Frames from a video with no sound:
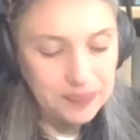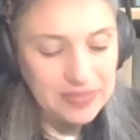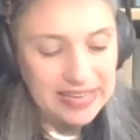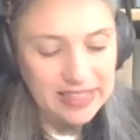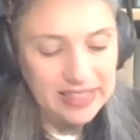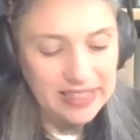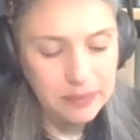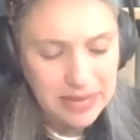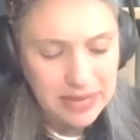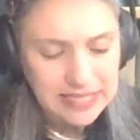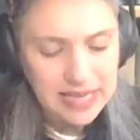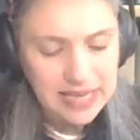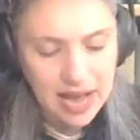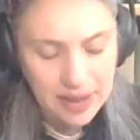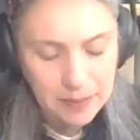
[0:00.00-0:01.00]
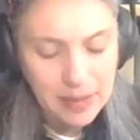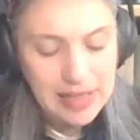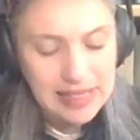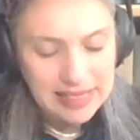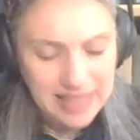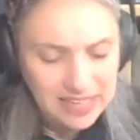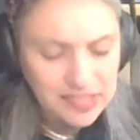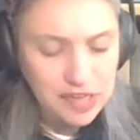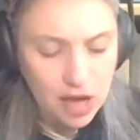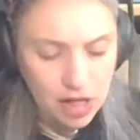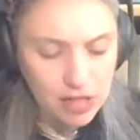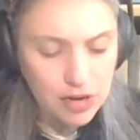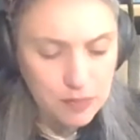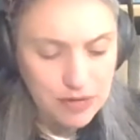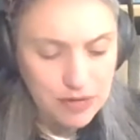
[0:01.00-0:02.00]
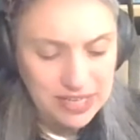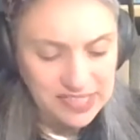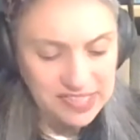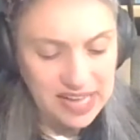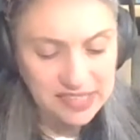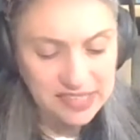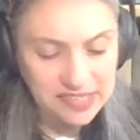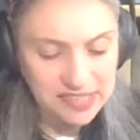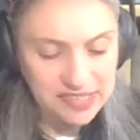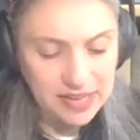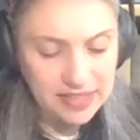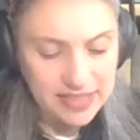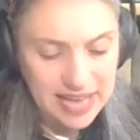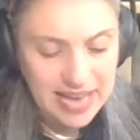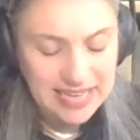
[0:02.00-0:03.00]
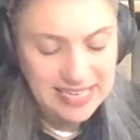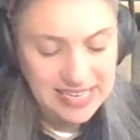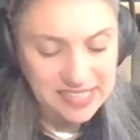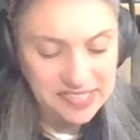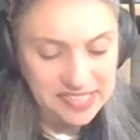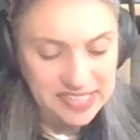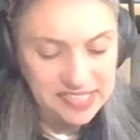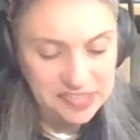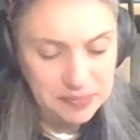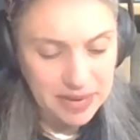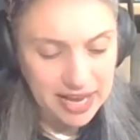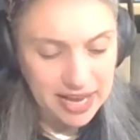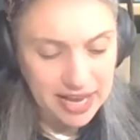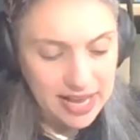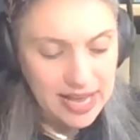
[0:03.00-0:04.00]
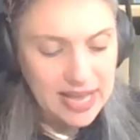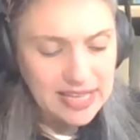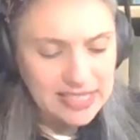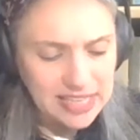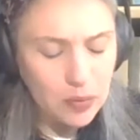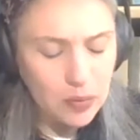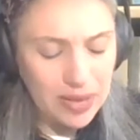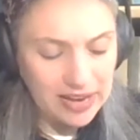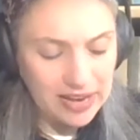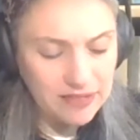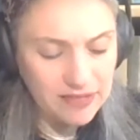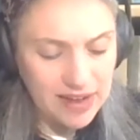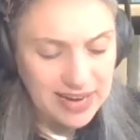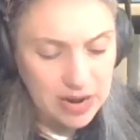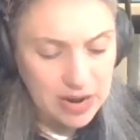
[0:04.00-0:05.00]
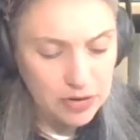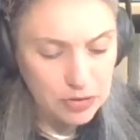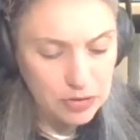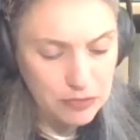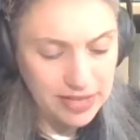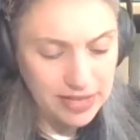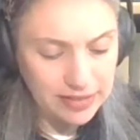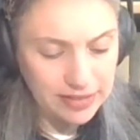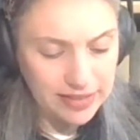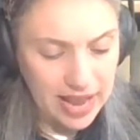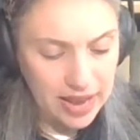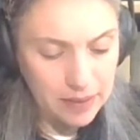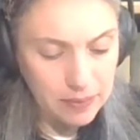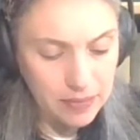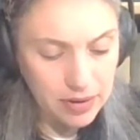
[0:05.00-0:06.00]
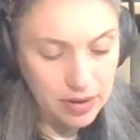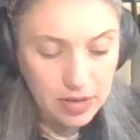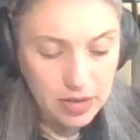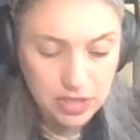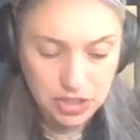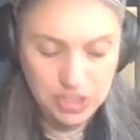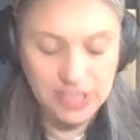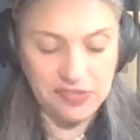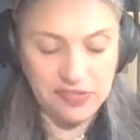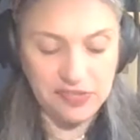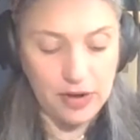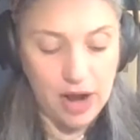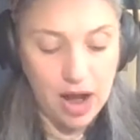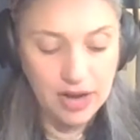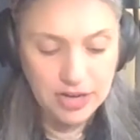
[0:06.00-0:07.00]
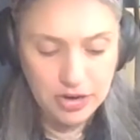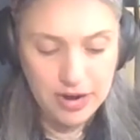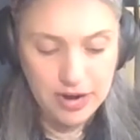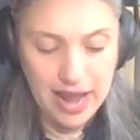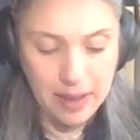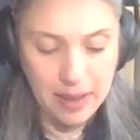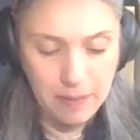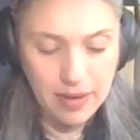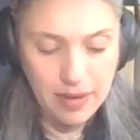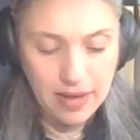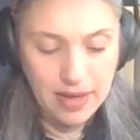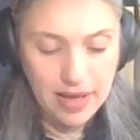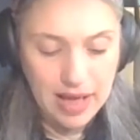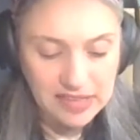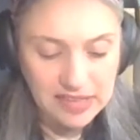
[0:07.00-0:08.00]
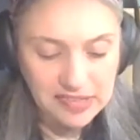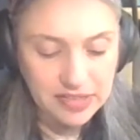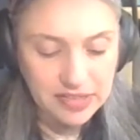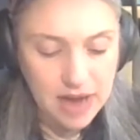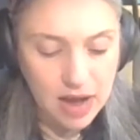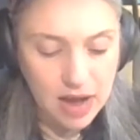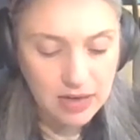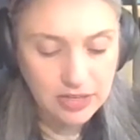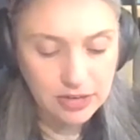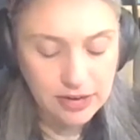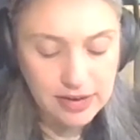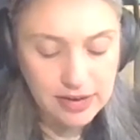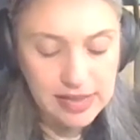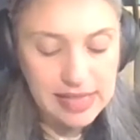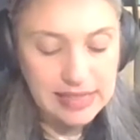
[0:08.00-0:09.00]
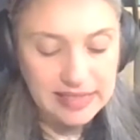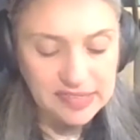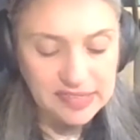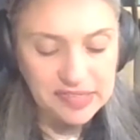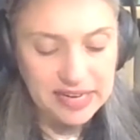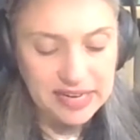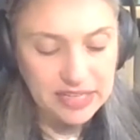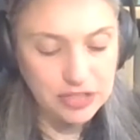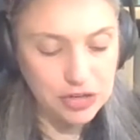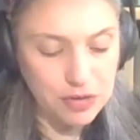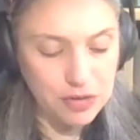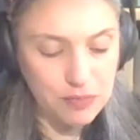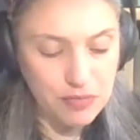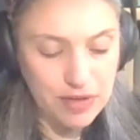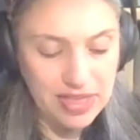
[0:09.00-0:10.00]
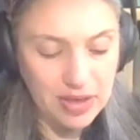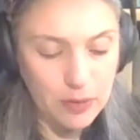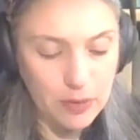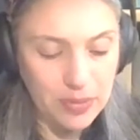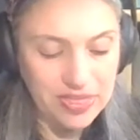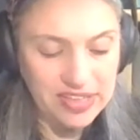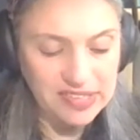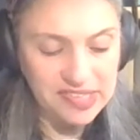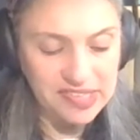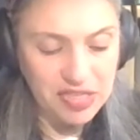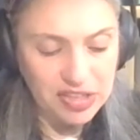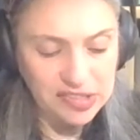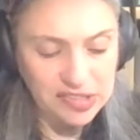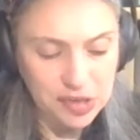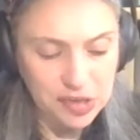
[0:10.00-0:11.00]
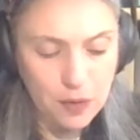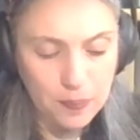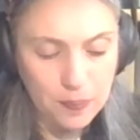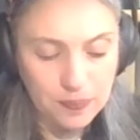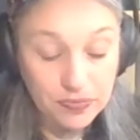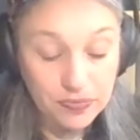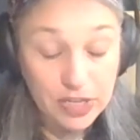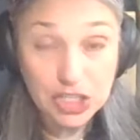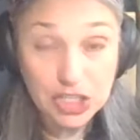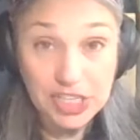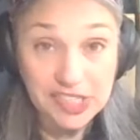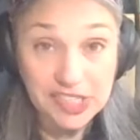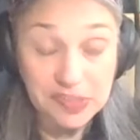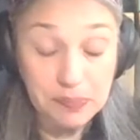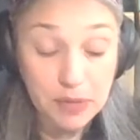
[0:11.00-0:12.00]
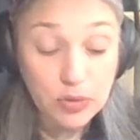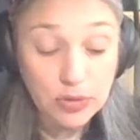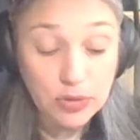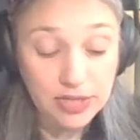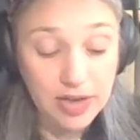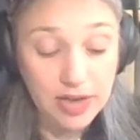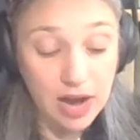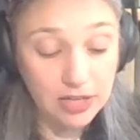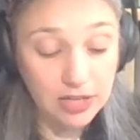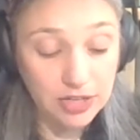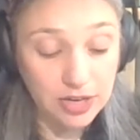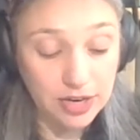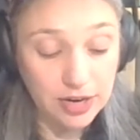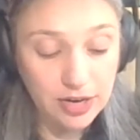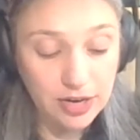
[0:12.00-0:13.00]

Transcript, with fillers: In the meantime, let's call her princess. The idea seized me. Until we can find out her real name. She's forgotten her name? asked the doctor, listening to her breathing with his stethoscope. She's mute, doctor.